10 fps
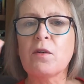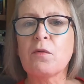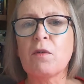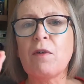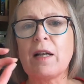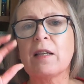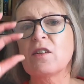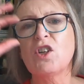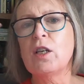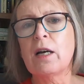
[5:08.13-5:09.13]
of the fact
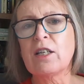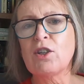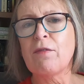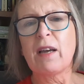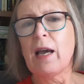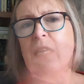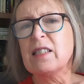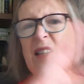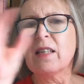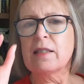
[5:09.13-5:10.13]
that she liked Jaffa
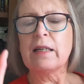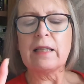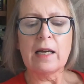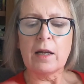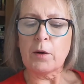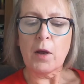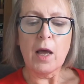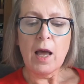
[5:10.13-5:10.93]
cakes, things like that.